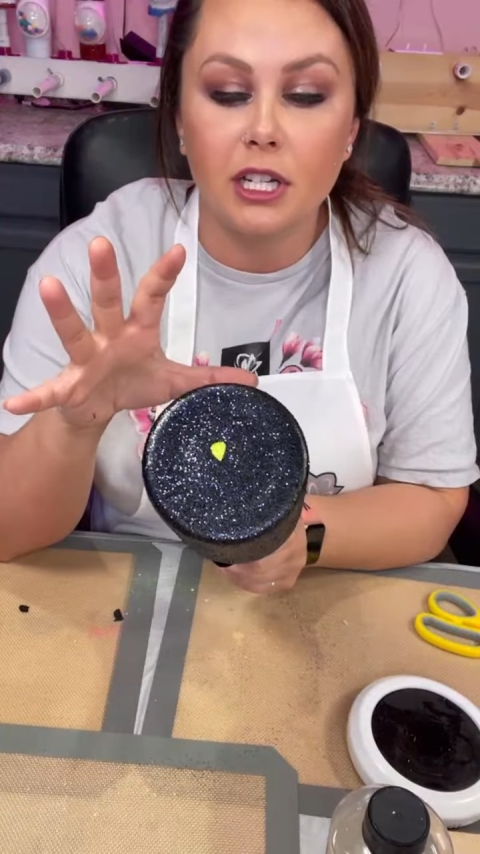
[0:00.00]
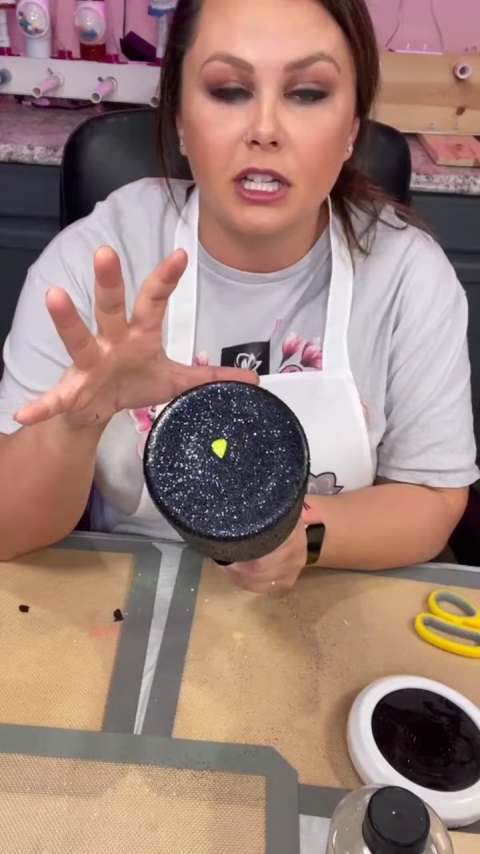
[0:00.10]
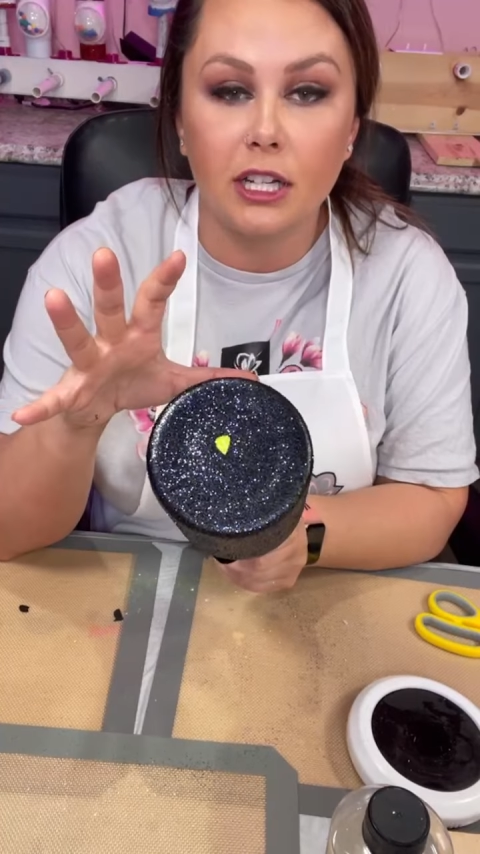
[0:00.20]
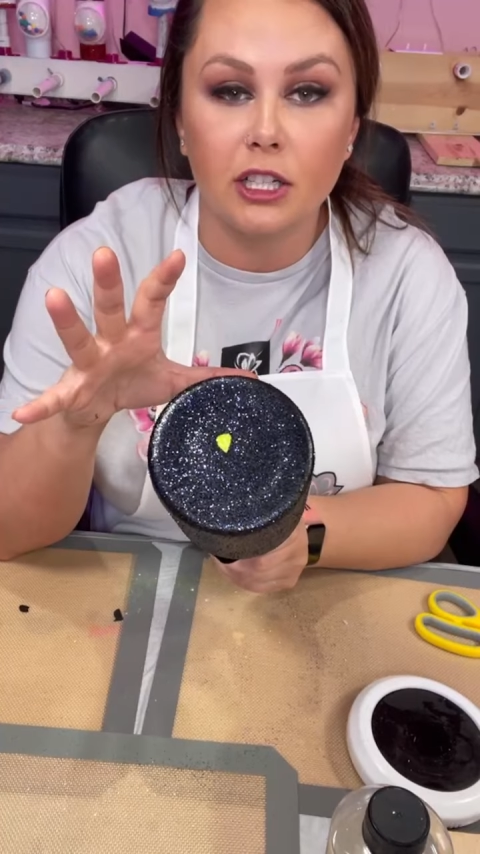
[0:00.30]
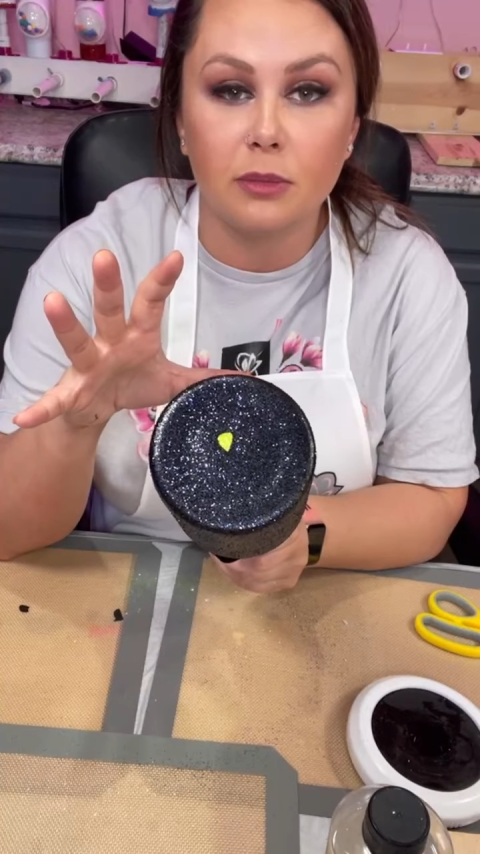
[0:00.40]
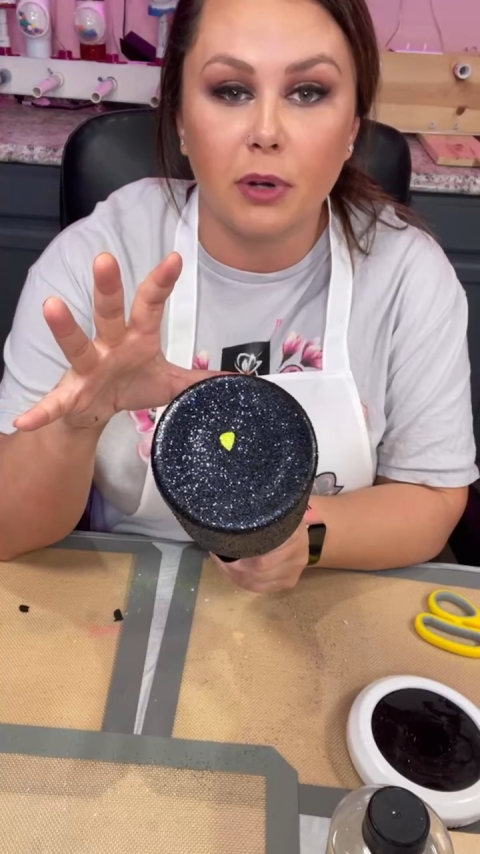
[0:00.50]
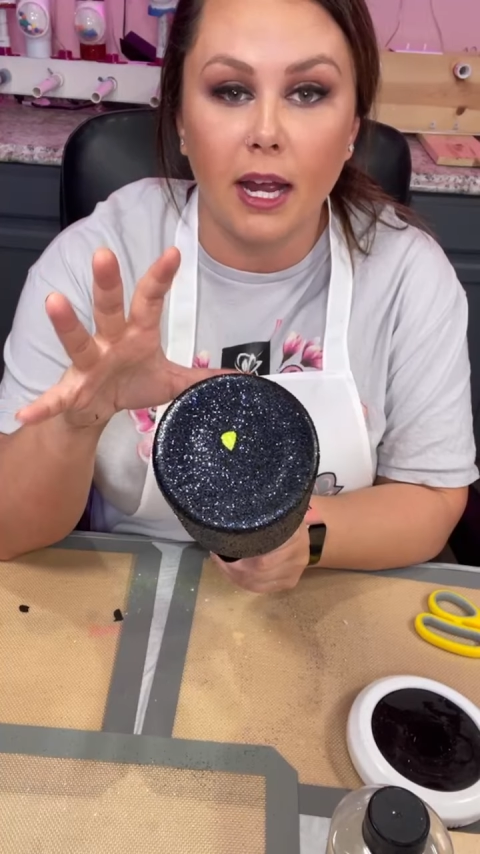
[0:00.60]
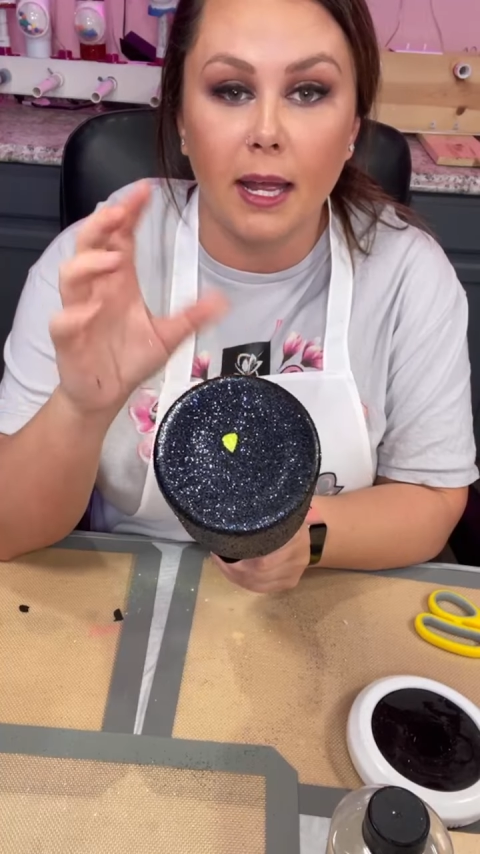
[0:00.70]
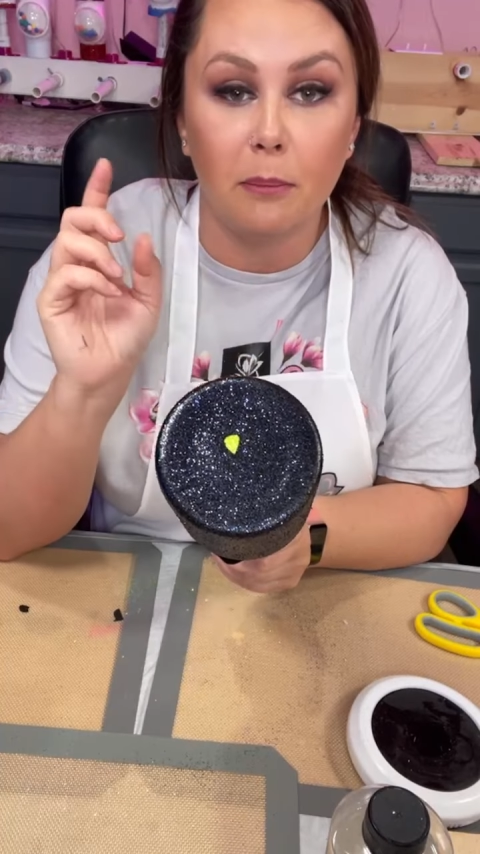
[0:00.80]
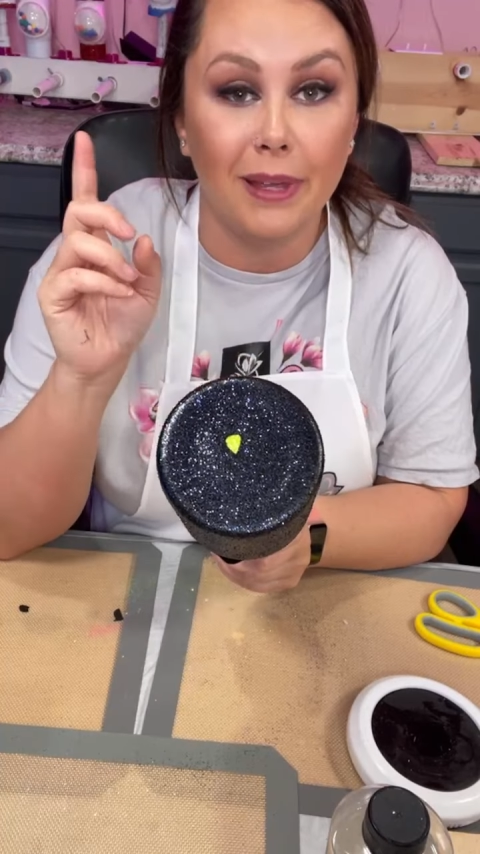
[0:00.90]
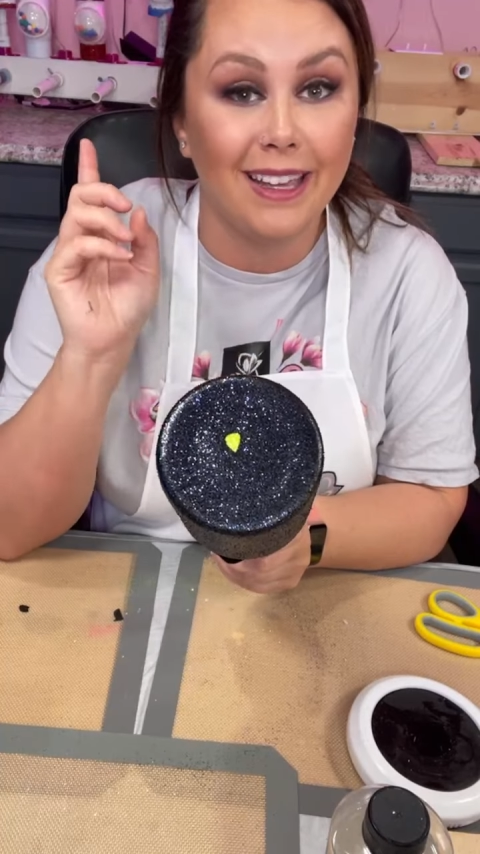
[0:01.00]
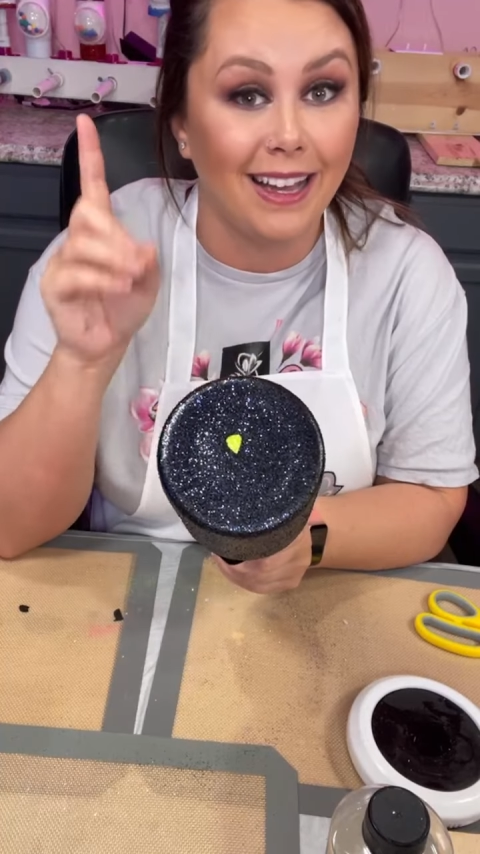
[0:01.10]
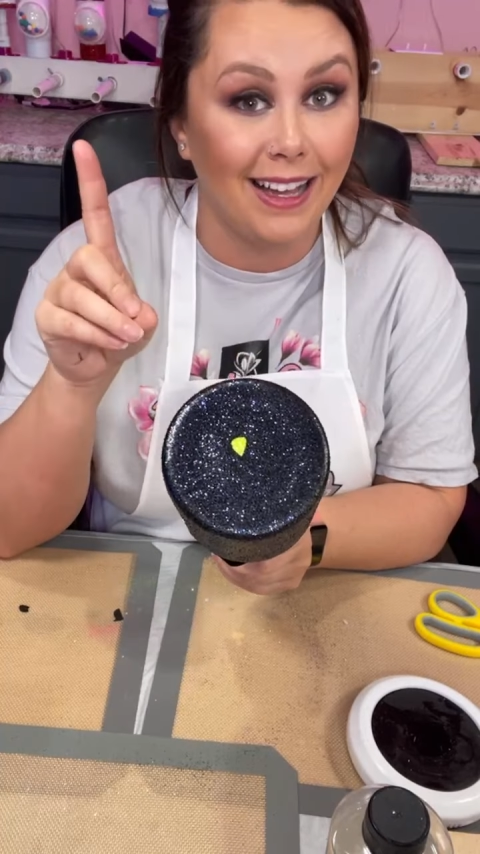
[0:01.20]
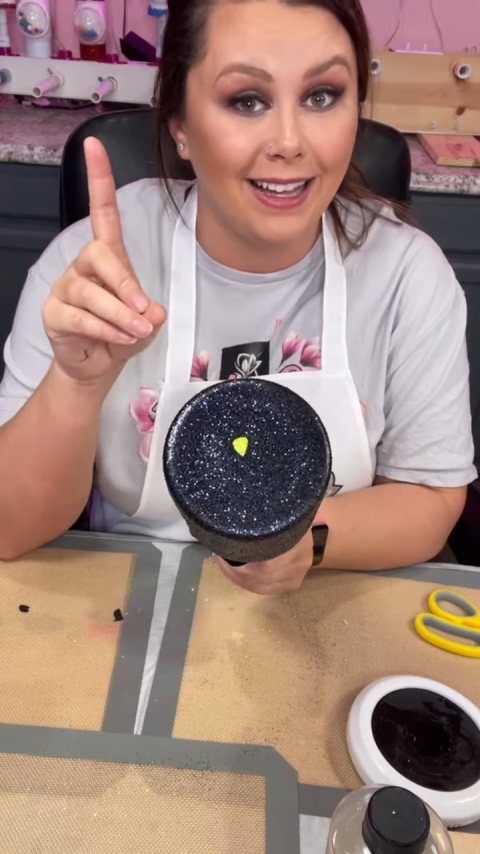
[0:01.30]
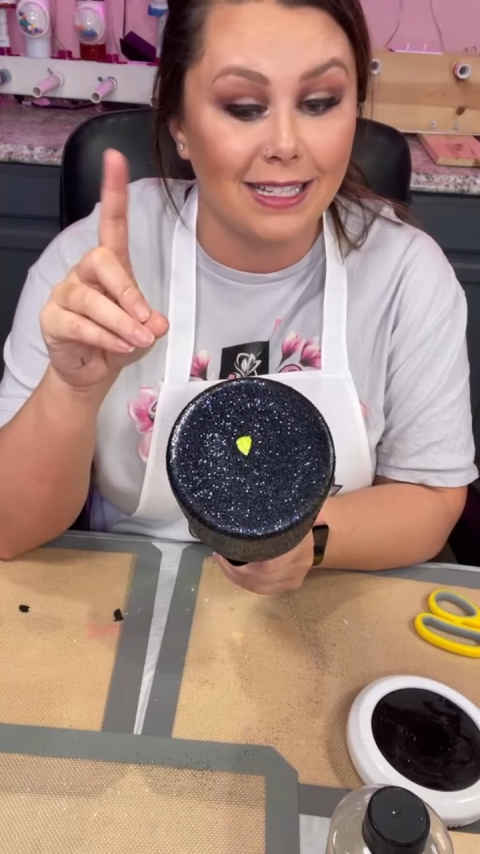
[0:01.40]
to clear spray
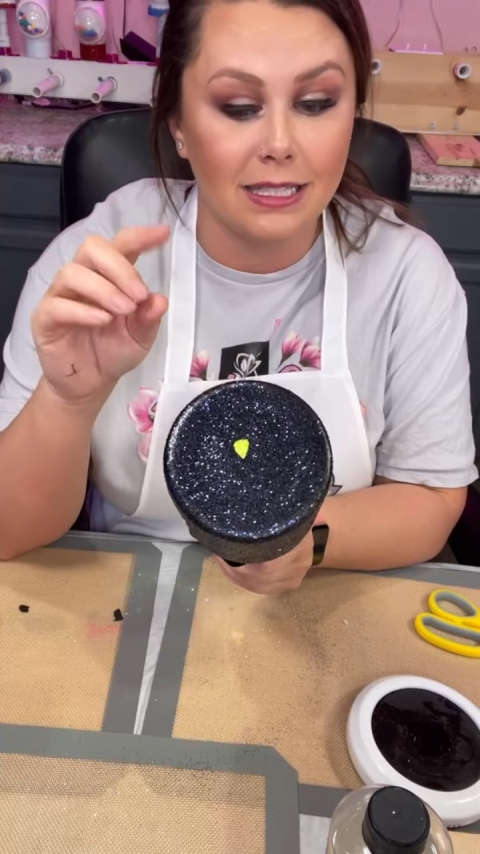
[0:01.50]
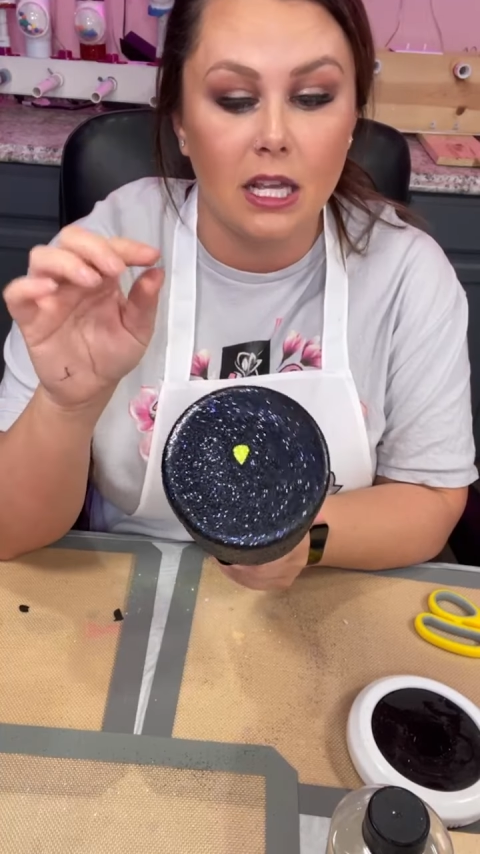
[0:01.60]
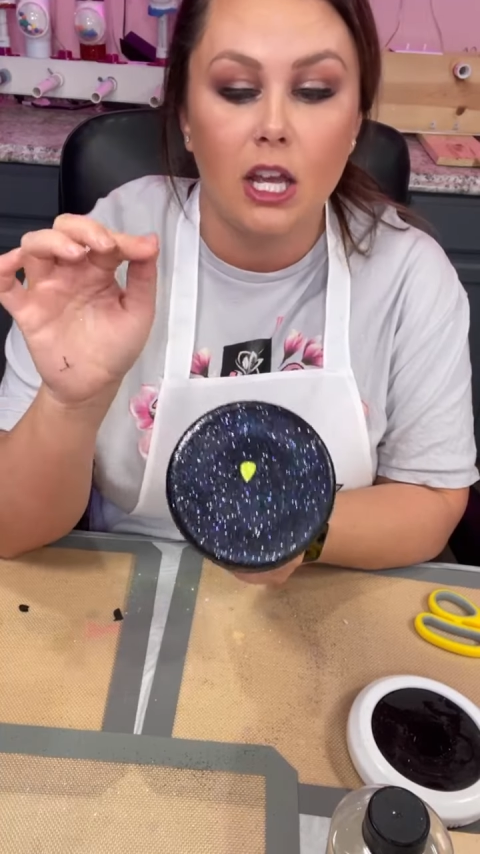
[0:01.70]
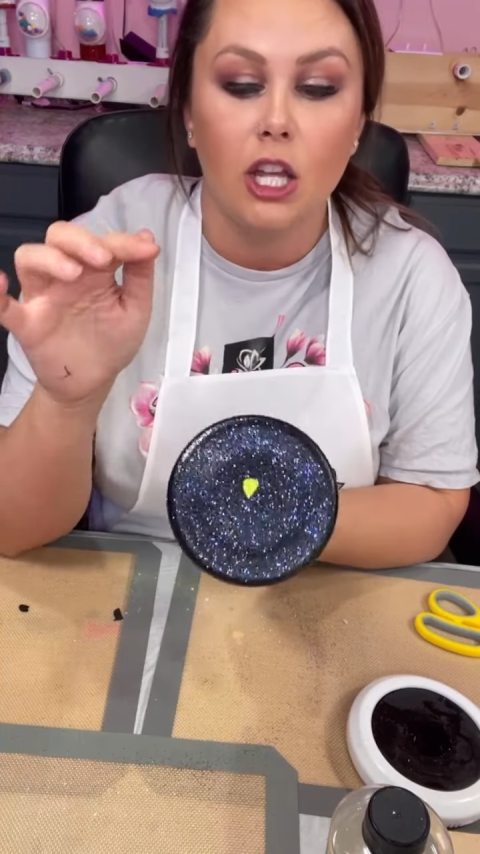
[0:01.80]
because